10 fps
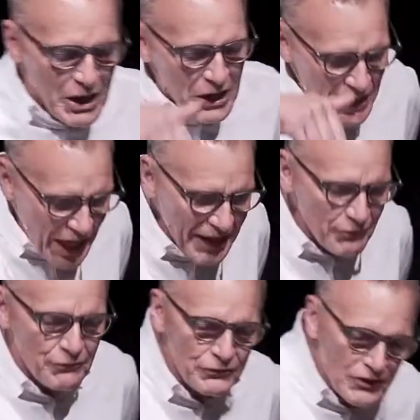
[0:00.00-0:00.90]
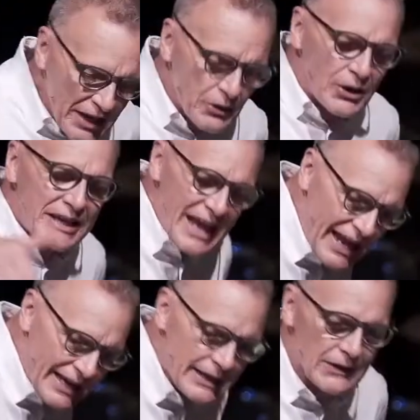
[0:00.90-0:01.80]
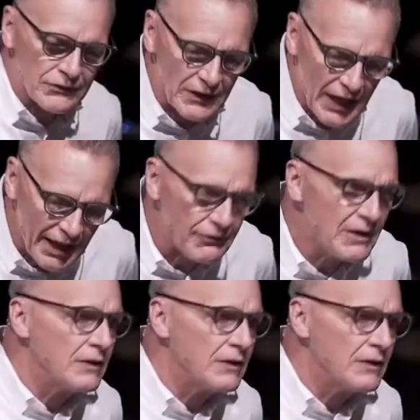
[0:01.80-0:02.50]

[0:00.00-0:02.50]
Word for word: Life taker. Cain is a life